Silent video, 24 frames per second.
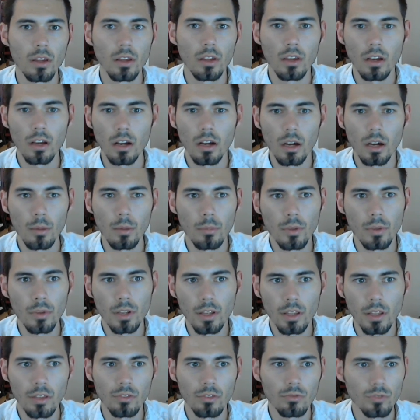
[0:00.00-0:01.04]

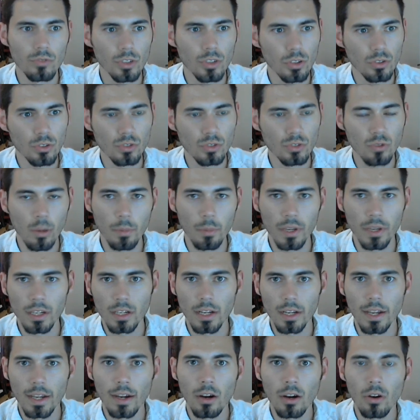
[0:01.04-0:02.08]
and swapping in and
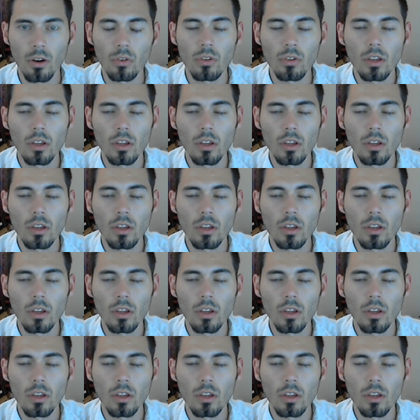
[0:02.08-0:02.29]
out.